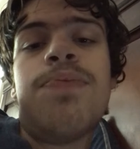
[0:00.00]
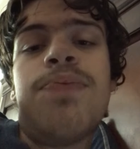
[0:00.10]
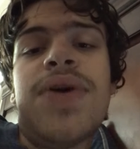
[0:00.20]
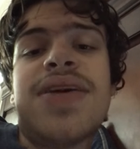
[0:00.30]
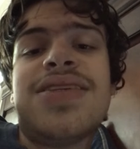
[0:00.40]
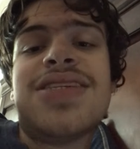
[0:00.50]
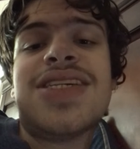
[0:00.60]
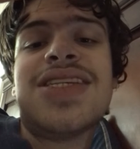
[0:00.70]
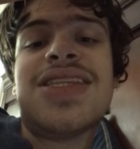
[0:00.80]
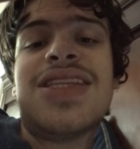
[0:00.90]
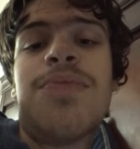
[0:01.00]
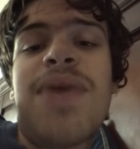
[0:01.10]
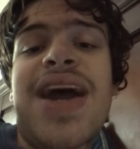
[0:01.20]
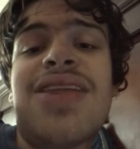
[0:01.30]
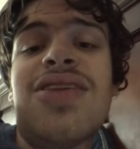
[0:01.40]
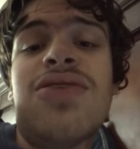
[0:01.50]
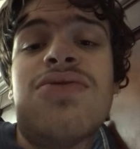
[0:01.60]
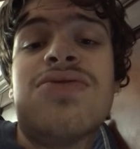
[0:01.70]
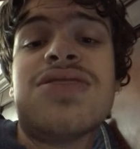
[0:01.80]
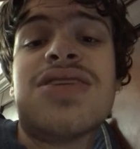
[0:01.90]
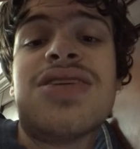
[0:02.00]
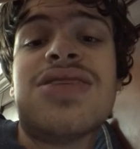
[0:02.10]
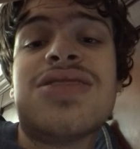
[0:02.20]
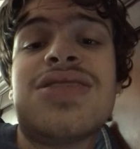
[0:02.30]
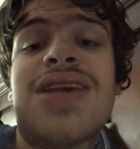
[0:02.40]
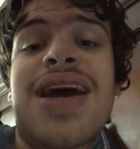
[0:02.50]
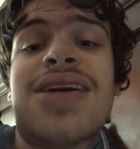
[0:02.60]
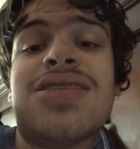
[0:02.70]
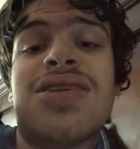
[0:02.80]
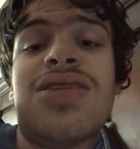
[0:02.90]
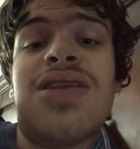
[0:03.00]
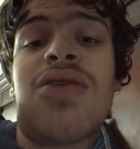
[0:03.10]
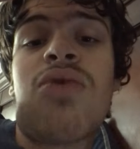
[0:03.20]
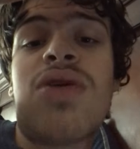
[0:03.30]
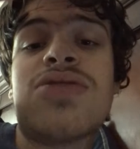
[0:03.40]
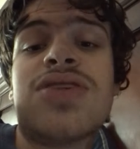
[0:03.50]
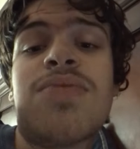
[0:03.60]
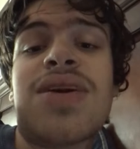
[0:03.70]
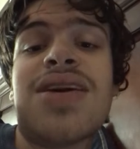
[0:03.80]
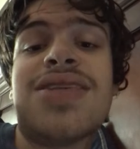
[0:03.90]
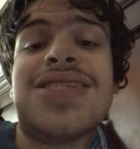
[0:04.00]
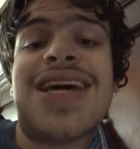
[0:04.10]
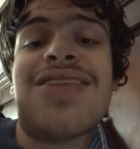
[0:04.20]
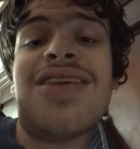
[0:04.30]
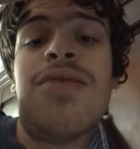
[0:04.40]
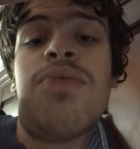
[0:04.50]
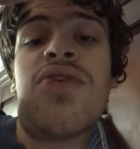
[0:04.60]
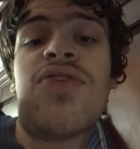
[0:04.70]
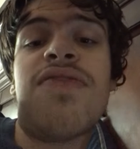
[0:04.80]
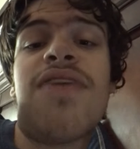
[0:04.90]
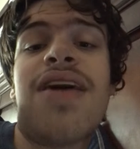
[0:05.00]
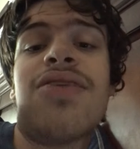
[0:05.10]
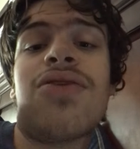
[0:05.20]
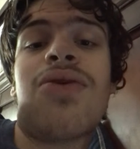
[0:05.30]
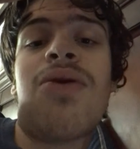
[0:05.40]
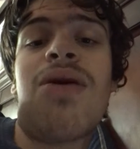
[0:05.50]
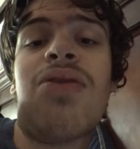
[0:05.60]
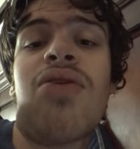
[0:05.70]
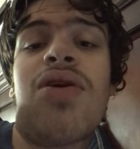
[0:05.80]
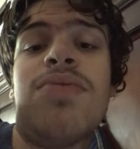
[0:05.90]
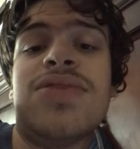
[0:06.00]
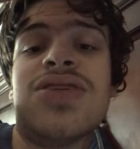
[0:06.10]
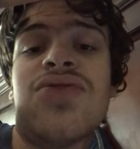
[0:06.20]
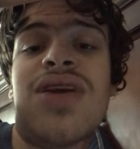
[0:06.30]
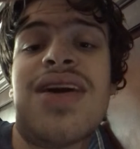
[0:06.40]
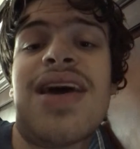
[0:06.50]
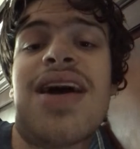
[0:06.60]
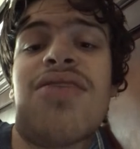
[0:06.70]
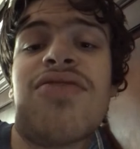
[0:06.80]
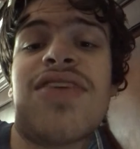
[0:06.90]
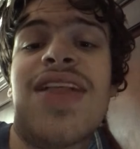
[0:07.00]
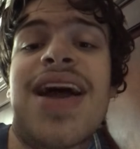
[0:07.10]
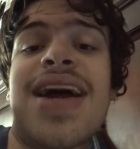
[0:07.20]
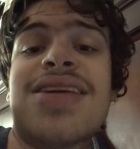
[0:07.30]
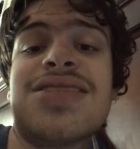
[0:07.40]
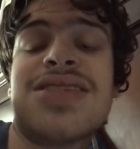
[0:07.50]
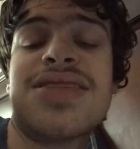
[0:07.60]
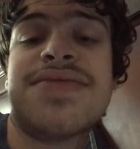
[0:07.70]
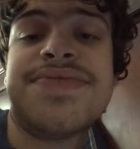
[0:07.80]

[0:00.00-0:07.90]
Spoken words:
But the bad news is that there were some kids that did pull the fire alarm to get out of class.